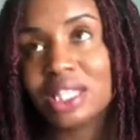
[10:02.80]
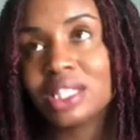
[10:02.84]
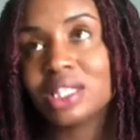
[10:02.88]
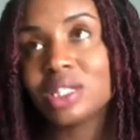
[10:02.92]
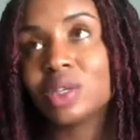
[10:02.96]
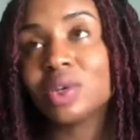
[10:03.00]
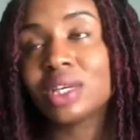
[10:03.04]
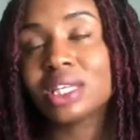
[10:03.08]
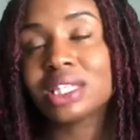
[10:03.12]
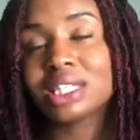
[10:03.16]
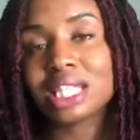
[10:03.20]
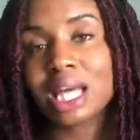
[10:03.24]
to
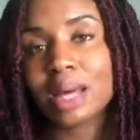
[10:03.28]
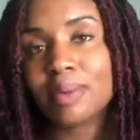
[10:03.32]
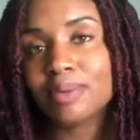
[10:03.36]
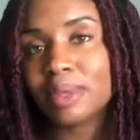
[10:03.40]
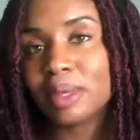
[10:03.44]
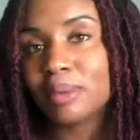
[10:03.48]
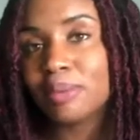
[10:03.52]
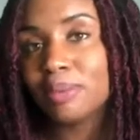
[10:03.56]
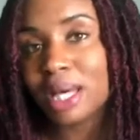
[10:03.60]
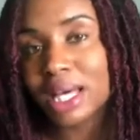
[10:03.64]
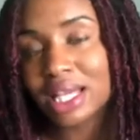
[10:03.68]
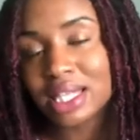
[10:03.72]
accept the
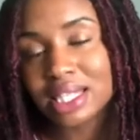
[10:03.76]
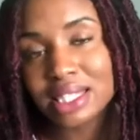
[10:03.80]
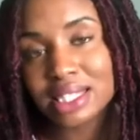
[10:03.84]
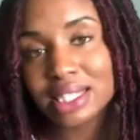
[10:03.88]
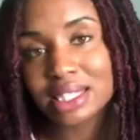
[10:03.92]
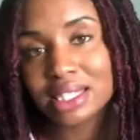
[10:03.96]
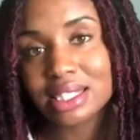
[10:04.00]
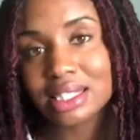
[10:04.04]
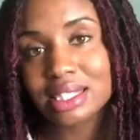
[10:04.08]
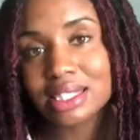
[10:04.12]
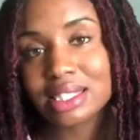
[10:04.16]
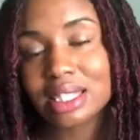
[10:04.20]
best
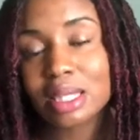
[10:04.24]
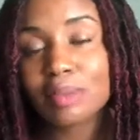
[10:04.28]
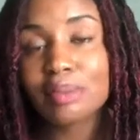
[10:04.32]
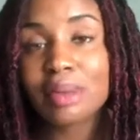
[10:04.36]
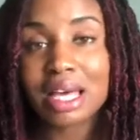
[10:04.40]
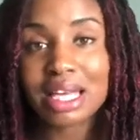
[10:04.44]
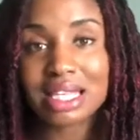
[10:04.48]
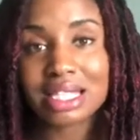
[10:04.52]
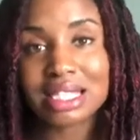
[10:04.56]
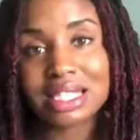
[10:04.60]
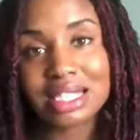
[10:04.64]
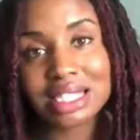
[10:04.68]

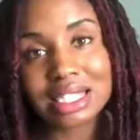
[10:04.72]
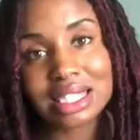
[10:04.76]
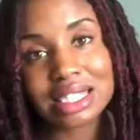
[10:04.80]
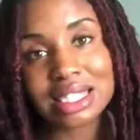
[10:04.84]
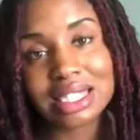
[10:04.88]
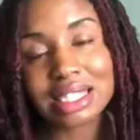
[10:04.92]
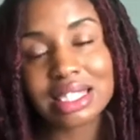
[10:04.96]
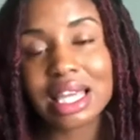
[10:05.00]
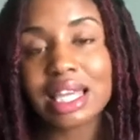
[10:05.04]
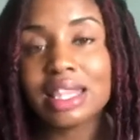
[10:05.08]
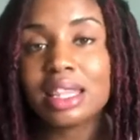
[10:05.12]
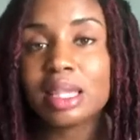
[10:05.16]

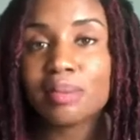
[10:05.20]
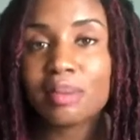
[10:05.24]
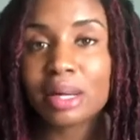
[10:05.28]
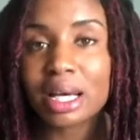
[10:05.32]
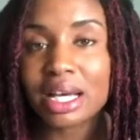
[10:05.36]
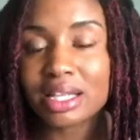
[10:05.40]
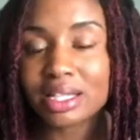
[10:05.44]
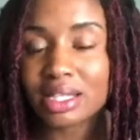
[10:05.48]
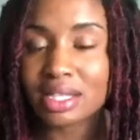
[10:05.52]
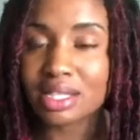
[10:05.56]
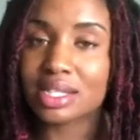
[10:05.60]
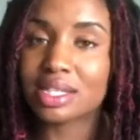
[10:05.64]
and the
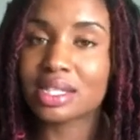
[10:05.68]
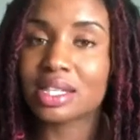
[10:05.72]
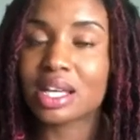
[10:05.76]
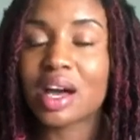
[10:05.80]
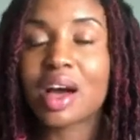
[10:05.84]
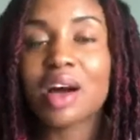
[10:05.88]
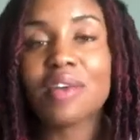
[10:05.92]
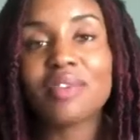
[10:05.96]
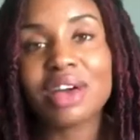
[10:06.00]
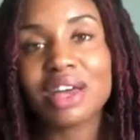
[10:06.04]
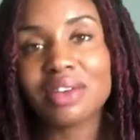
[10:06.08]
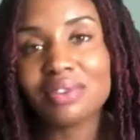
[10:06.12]
buts
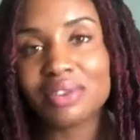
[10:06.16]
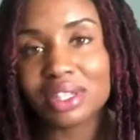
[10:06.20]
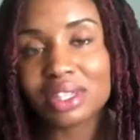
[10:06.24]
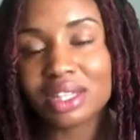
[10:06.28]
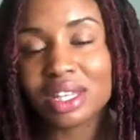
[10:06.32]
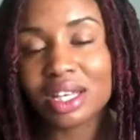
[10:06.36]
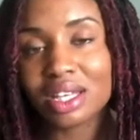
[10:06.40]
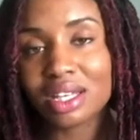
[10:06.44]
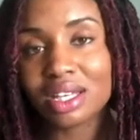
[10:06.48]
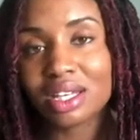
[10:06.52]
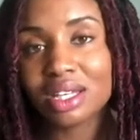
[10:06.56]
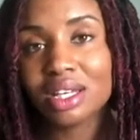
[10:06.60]
of
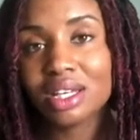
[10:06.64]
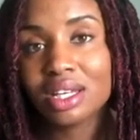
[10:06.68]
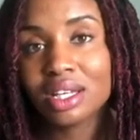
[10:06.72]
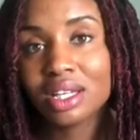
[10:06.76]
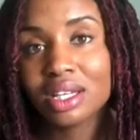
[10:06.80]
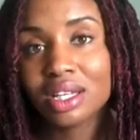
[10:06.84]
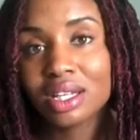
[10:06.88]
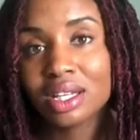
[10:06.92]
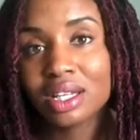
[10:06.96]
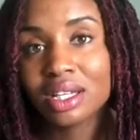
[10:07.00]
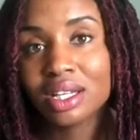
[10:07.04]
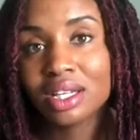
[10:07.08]
everything.
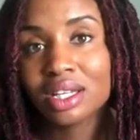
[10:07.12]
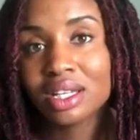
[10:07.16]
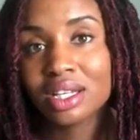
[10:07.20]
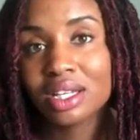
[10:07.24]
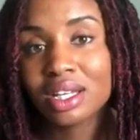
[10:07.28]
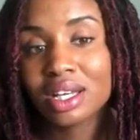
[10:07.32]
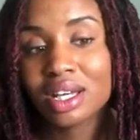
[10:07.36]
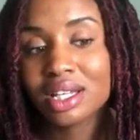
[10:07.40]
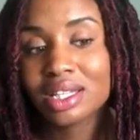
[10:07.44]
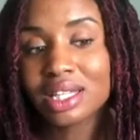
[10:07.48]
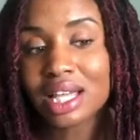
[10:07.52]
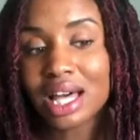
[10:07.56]

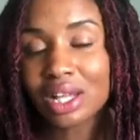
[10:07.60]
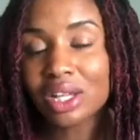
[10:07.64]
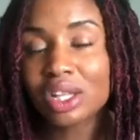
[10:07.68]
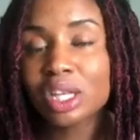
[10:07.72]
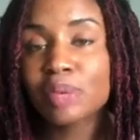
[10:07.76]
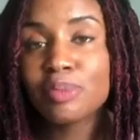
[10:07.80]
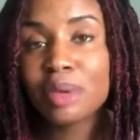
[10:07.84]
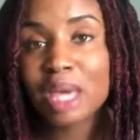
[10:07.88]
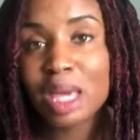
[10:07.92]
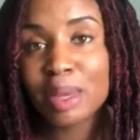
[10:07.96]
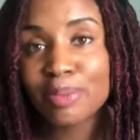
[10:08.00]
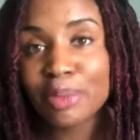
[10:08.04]
Not only
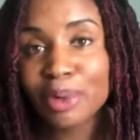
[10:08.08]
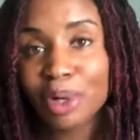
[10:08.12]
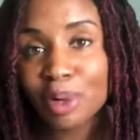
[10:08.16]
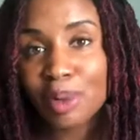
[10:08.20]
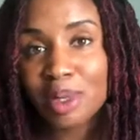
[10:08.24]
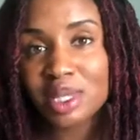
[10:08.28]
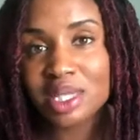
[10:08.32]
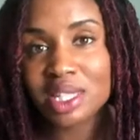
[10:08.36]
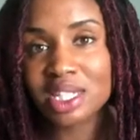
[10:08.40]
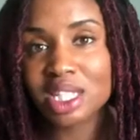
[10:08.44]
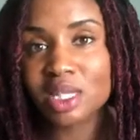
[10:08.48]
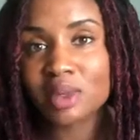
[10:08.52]
people, but
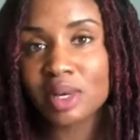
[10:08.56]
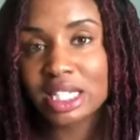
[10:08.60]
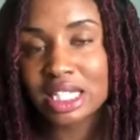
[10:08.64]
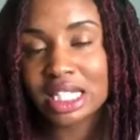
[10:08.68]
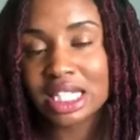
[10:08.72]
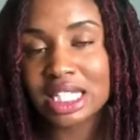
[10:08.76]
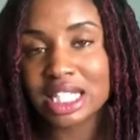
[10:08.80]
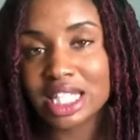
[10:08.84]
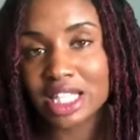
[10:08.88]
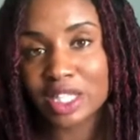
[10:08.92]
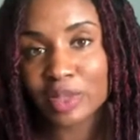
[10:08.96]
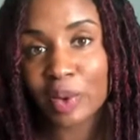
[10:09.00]

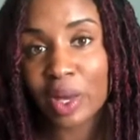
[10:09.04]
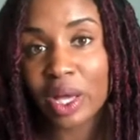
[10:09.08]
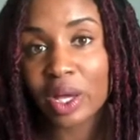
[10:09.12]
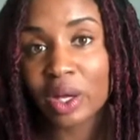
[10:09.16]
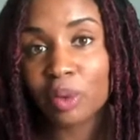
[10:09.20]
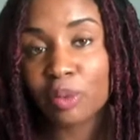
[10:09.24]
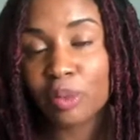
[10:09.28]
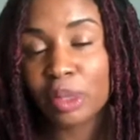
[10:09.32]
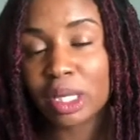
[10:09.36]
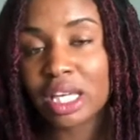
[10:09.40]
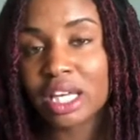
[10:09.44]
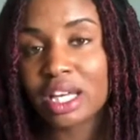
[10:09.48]
situations as well,
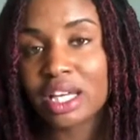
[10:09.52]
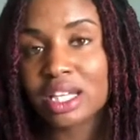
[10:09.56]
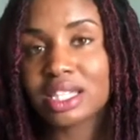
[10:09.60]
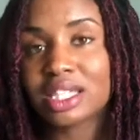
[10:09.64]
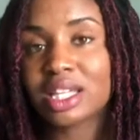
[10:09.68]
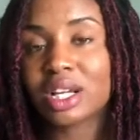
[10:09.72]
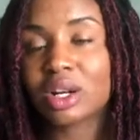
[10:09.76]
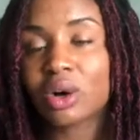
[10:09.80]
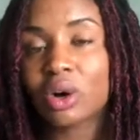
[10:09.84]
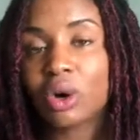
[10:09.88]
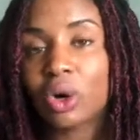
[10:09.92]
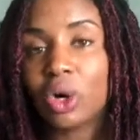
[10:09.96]
because
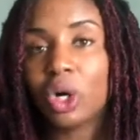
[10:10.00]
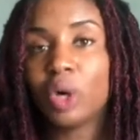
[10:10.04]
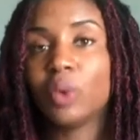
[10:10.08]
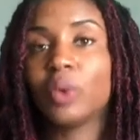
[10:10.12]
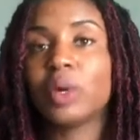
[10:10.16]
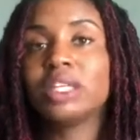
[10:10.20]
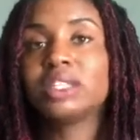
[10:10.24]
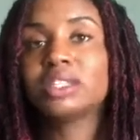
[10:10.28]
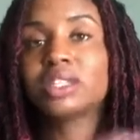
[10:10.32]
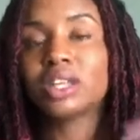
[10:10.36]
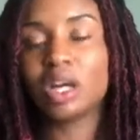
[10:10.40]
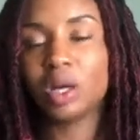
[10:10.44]
they'll
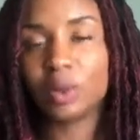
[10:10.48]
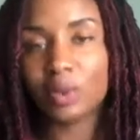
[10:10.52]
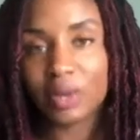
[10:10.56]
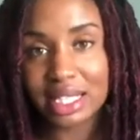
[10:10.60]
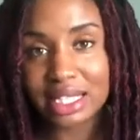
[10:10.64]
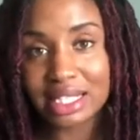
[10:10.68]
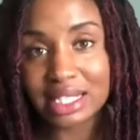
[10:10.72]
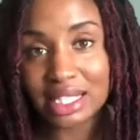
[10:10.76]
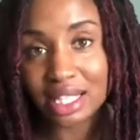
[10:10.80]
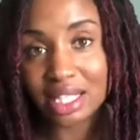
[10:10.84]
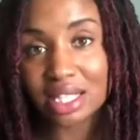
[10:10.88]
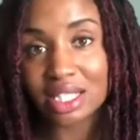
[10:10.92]
always
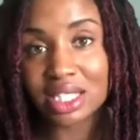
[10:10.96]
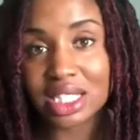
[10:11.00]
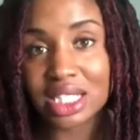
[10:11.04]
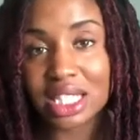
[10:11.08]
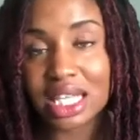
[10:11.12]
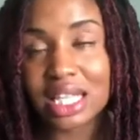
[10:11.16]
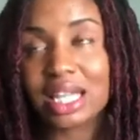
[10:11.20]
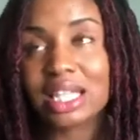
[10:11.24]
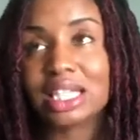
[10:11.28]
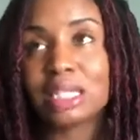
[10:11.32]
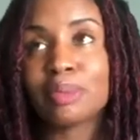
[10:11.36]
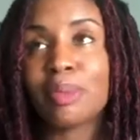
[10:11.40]
coexist,
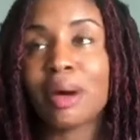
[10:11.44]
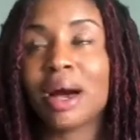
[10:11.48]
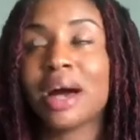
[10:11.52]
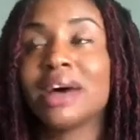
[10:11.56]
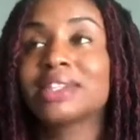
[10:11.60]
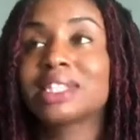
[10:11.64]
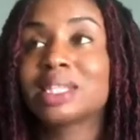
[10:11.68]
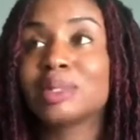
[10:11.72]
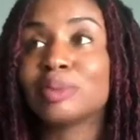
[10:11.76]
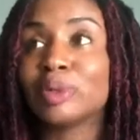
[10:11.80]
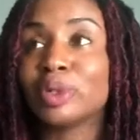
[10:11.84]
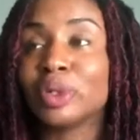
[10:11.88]
and it's
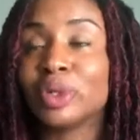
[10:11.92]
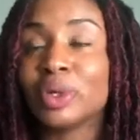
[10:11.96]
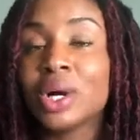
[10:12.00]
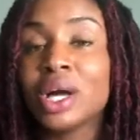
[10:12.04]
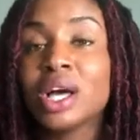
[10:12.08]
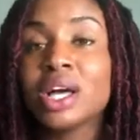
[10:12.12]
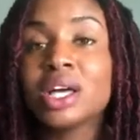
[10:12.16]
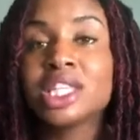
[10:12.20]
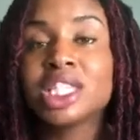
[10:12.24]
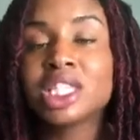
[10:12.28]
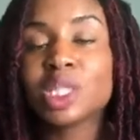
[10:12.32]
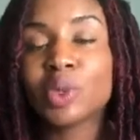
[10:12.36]
possible
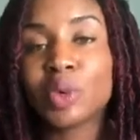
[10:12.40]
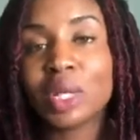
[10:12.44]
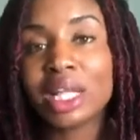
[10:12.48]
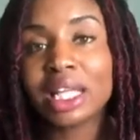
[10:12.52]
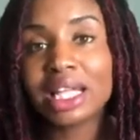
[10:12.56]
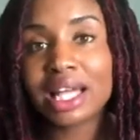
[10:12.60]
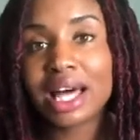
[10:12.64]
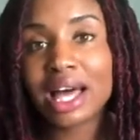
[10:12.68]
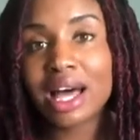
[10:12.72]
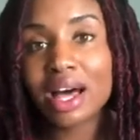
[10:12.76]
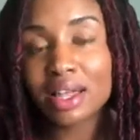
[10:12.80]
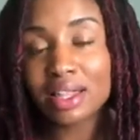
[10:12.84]
to
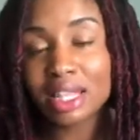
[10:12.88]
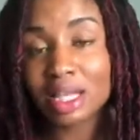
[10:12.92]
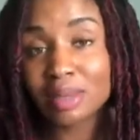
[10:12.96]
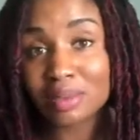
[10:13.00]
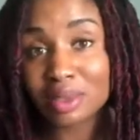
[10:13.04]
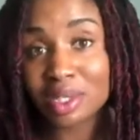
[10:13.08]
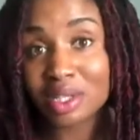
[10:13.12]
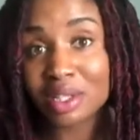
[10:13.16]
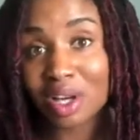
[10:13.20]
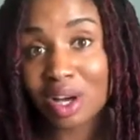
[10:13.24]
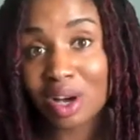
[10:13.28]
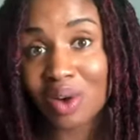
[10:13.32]
allow them
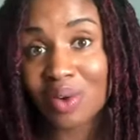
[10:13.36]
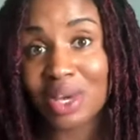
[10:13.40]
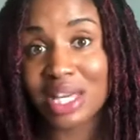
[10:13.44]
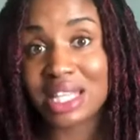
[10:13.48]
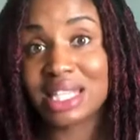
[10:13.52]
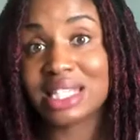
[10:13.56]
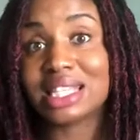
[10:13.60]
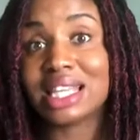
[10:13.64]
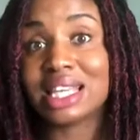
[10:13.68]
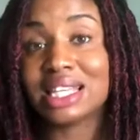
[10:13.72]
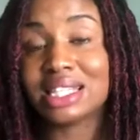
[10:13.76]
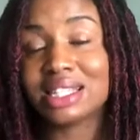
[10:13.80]
to
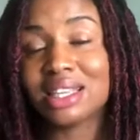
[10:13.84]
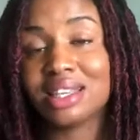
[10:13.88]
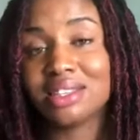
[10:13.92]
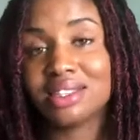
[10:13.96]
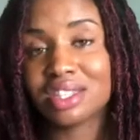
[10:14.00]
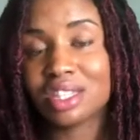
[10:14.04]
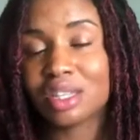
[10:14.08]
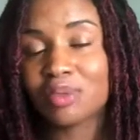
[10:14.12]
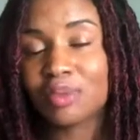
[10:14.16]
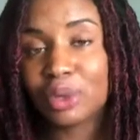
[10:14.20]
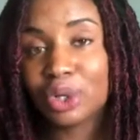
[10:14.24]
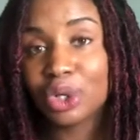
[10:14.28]
coexist and
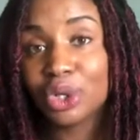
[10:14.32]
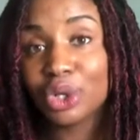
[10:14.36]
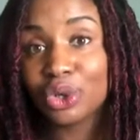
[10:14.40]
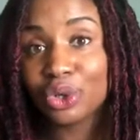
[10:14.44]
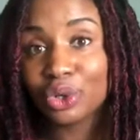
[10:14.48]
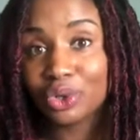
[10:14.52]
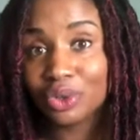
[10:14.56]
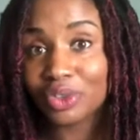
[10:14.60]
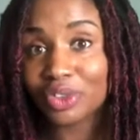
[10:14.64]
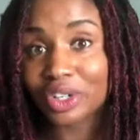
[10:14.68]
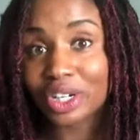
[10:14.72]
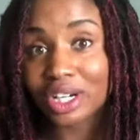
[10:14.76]
to
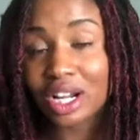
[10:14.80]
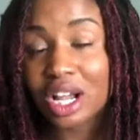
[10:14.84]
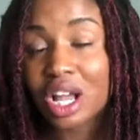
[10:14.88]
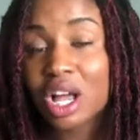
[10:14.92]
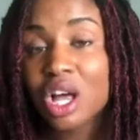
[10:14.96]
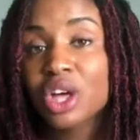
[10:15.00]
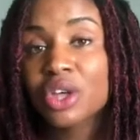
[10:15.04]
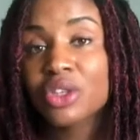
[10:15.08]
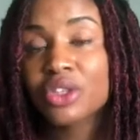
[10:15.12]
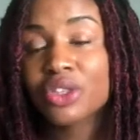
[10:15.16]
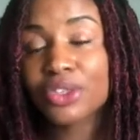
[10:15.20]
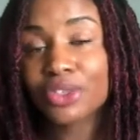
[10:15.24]
maneuver
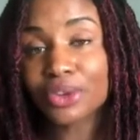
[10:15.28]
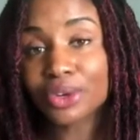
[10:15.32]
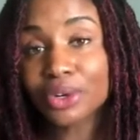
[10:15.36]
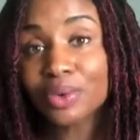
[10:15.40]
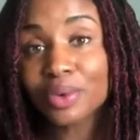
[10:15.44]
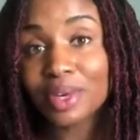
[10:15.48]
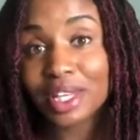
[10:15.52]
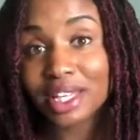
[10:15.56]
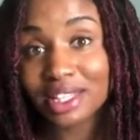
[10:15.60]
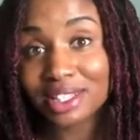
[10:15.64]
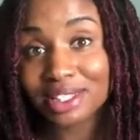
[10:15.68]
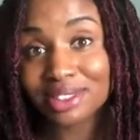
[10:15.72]
through
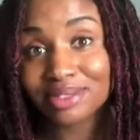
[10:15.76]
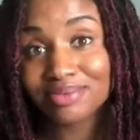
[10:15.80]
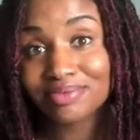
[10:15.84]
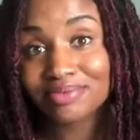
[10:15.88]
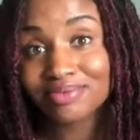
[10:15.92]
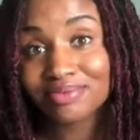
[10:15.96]
it.